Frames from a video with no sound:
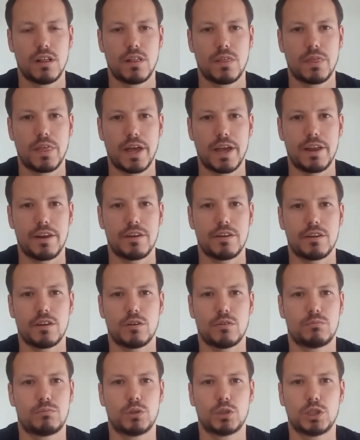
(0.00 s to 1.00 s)
then
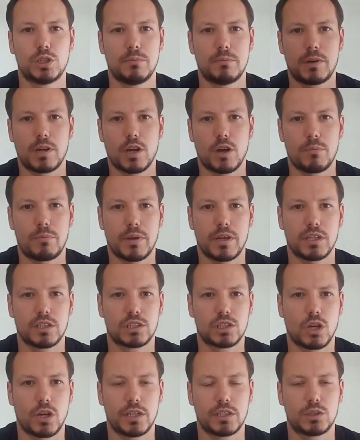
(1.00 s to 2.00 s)
presumably I'd be
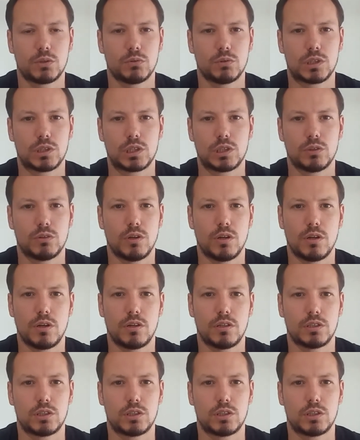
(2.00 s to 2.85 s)
entitled to